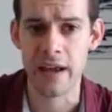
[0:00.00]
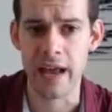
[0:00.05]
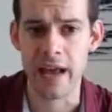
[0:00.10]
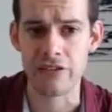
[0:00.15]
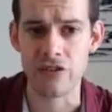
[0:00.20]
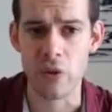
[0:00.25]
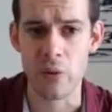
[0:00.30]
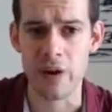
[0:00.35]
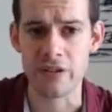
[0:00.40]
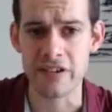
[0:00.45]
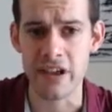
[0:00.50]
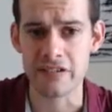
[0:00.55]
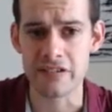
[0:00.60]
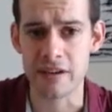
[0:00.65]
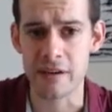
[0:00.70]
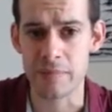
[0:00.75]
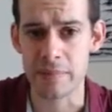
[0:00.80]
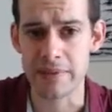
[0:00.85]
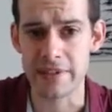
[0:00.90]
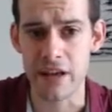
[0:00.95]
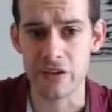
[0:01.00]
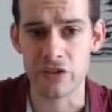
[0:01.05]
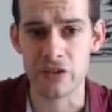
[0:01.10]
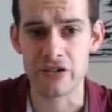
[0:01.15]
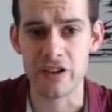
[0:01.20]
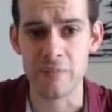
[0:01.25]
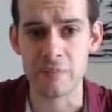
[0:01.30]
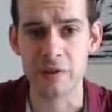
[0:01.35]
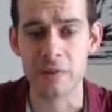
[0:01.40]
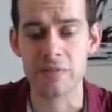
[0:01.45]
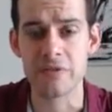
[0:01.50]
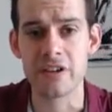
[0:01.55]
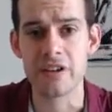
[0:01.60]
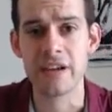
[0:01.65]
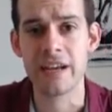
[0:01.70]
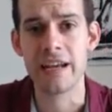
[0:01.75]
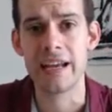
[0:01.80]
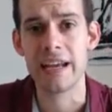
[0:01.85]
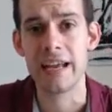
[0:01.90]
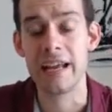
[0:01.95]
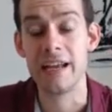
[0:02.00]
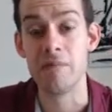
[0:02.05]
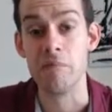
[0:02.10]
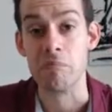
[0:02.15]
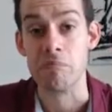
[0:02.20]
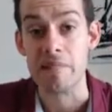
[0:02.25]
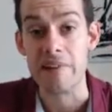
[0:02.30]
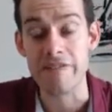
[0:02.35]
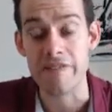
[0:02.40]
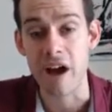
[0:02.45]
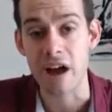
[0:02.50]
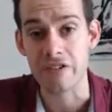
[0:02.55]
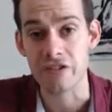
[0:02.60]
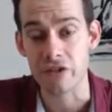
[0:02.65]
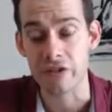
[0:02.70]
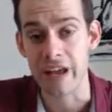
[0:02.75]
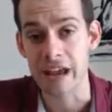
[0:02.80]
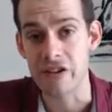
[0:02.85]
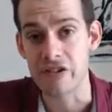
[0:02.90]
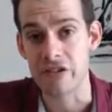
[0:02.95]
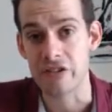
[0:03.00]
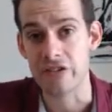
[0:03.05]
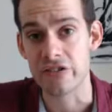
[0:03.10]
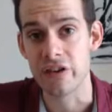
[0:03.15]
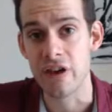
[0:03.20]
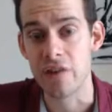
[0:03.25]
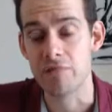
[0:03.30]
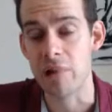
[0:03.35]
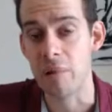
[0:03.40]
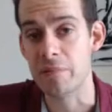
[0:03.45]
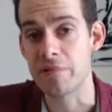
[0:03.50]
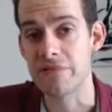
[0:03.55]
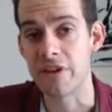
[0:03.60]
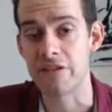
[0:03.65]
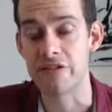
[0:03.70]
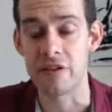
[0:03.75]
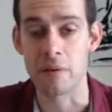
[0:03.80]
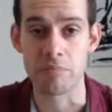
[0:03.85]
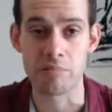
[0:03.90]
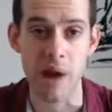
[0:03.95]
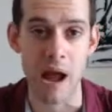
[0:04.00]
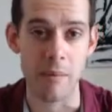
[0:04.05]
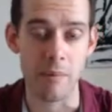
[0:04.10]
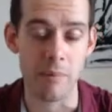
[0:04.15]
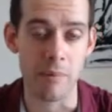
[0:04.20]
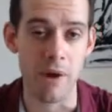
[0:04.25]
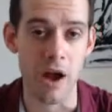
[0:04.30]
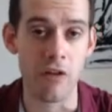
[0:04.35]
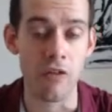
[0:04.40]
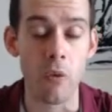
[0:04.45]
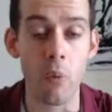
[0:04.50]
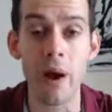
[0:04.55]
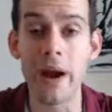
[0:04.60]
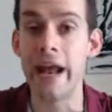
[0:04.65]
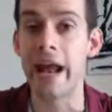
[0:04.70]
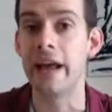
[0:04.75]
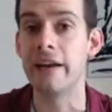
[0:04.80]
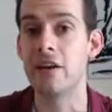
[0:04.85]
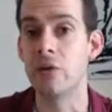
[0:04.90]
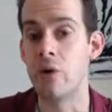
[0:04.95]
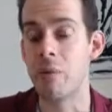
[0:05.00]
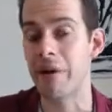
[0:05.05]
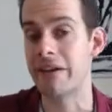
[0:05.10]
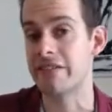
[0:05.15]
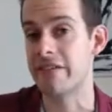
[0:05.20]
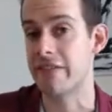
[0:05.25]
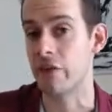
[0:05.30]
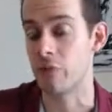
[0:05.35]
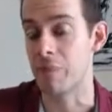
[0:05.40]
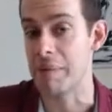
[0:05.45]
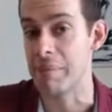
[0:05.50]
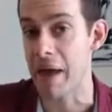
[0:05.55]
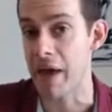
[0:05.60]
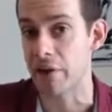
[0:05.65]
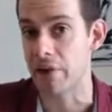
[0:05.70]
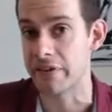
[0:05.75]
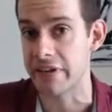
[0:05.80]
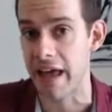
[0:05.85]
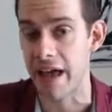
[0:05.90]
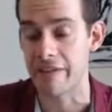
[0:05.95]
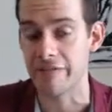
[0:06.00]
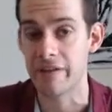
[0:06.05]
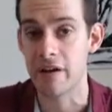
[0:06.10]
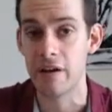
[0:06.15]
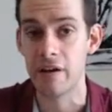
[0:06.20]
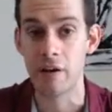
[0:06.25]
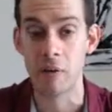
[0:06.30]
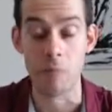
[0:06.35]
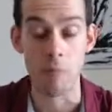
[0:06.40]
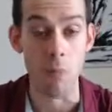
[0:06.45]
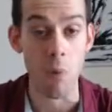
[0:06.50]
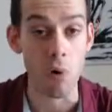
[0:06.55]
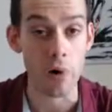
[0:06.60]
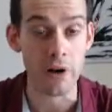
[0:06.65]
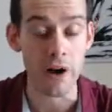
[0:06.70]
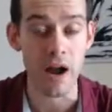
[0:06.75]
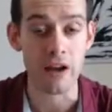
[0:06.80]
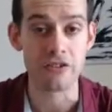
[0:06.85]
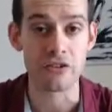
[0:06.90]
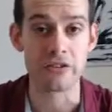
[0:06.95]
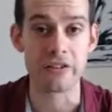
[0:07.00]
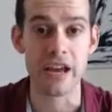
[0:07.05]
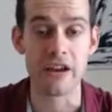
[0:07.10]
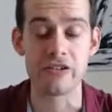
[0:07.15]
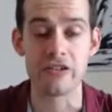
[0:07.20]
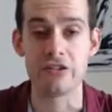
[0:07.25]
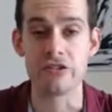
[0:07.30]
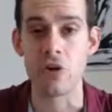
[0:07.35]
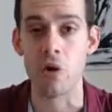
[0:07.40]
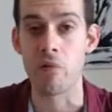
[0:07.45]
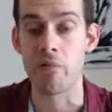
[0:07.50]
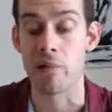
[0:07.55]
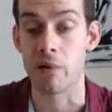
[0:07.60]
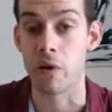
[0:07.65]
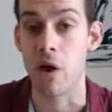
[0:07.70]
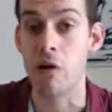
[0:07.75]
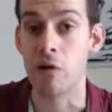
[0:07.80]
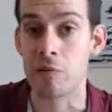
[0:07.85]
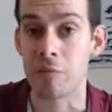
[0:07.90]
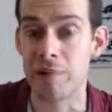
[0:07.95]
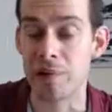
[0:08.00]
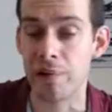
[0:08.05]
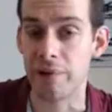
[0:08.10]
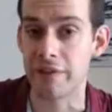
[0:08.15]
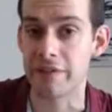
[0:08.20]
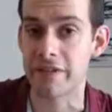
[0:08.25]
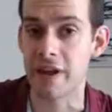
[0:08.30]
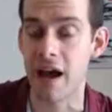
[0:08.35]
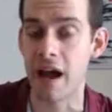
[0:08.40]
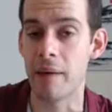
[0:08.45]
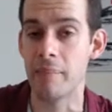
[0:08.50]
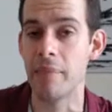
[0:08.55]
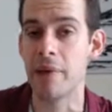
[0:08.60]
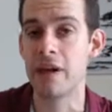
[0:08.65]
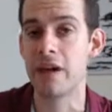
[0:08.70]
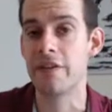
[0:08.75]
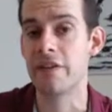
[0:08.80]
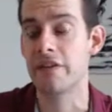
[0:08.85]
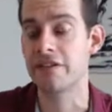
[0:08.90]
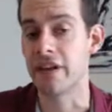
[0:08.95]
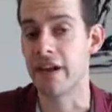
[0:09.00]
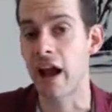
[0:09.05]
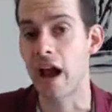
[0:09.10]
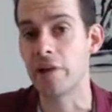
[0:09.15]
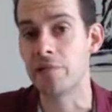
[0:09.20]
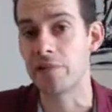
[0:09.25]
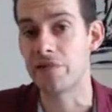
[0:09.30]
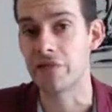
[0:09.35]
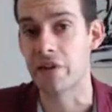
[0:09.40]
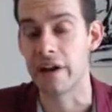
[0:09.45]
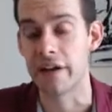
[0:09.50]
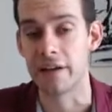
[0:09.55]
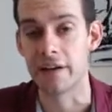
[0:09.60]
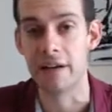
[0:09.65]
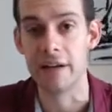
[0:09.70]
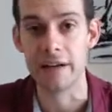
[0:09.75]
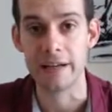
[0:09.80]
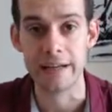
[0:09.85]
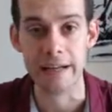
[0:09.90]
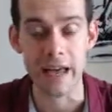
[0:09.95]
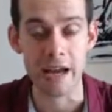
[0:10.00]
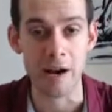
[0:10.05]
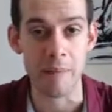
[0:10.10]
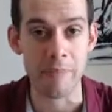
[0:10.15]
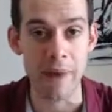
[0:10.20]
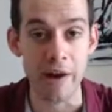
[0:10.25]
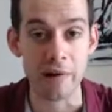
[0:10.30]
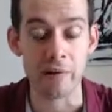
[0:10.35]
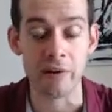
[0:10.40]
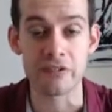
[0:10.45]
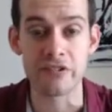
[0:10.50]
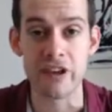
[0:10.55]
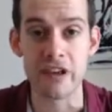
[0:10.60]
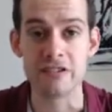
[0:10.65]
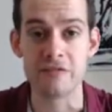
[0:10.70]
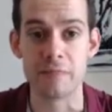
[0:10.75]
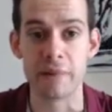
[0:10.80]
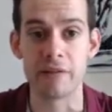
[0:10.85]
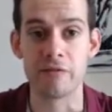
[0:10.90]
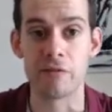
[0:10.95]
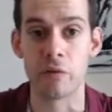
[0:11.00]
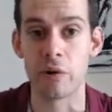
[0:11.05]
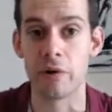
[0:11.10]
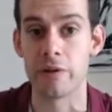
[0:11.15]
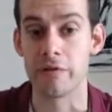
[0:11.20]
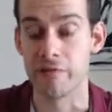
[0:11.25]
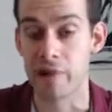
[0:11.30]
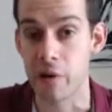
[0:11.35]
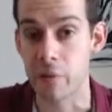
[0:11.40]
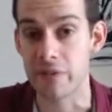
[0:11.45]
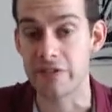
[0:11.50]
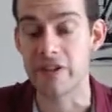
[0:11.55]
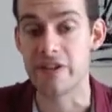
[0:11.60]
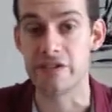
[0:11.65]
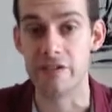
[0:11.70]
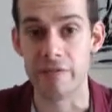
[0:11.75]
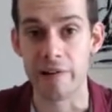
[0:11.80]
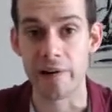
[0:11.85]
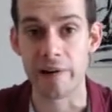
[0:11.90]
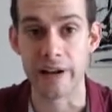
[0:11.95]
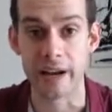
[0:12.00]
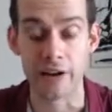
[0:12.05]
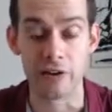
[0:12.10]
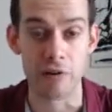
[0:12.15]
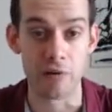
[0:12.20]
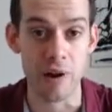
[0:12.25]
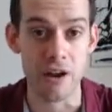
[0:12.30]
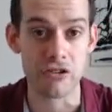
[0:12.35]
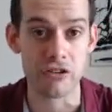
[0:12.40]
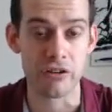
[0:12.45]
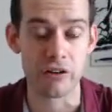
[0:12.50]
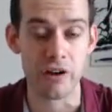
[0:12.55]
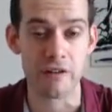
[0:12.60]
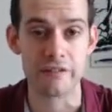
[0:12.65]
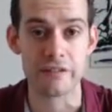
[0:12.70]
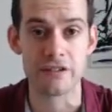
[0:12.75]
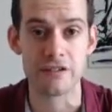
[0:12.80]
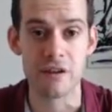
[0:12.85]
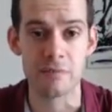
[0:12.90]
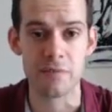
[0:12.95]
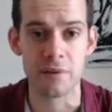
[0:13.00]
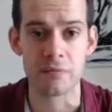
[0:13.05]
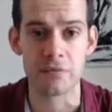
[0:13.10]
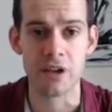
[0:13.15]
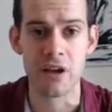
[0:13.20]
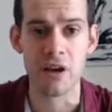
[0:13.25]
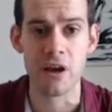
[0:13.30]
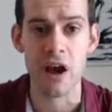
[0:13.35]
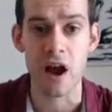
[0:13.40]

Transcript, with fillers: And so assessing potential symptoms in brief consultations represents a problem. On the one hand, we might say that it would be better to have more consultations over a longer period of time. The psychiatrist could get a better assessment for the frequency, severity, and duration of these symptoms.